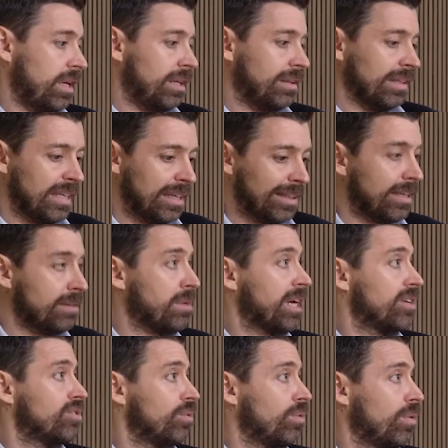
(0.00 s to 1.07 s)
Legally
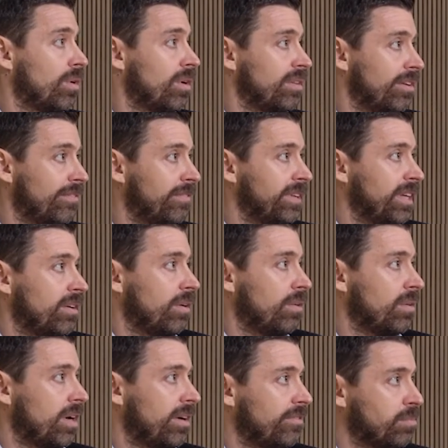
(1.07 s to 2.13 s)
make sure they're,
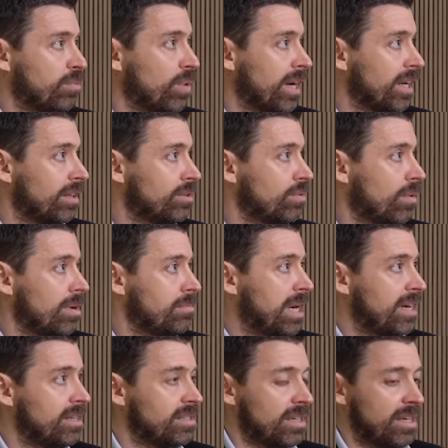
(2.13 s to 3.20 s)
from a regulatory
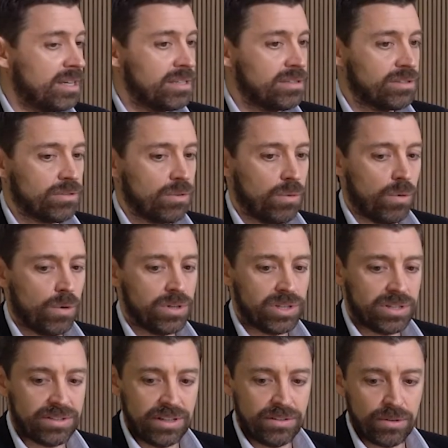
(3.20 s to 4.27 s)
basis or
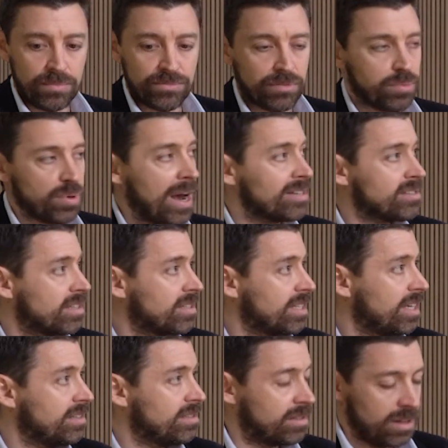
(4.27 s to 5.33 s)
just in terms of
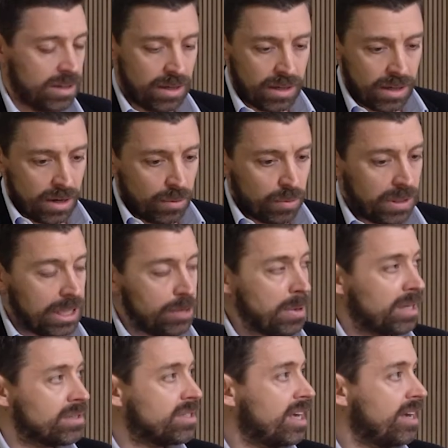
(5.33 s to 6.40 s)
processes, really
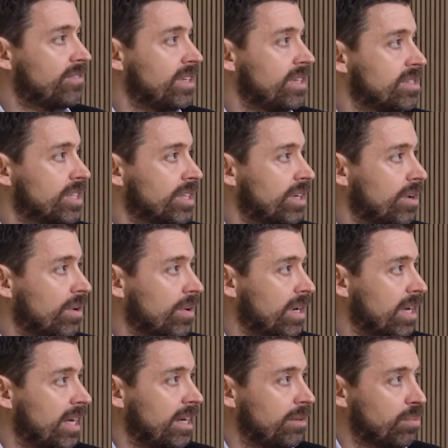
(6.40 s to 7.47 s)
about safety and
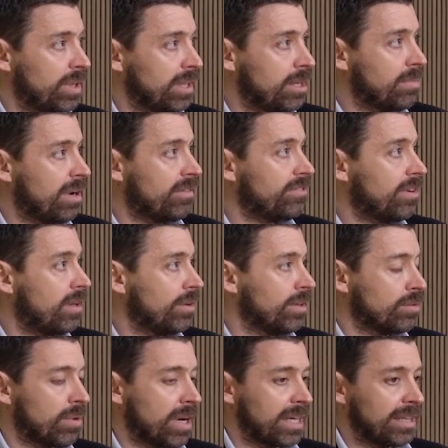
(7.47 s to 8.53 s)
security, really about
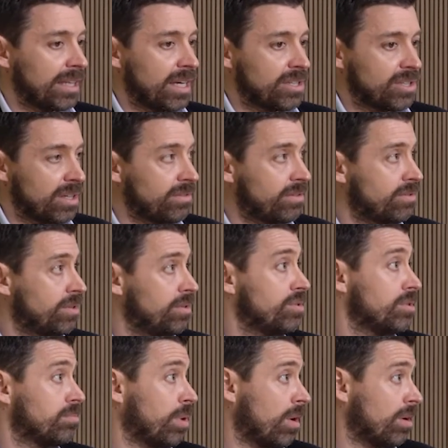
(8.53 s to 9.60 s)
following the regulations,
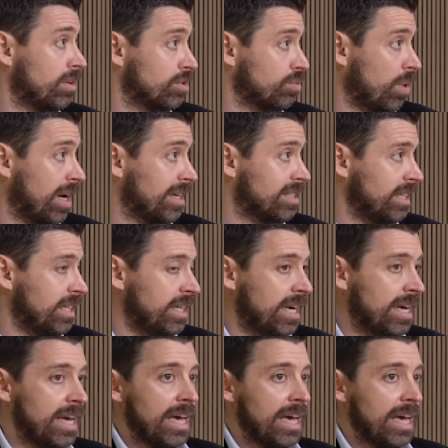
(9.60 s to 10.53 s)
choose your partners wisely.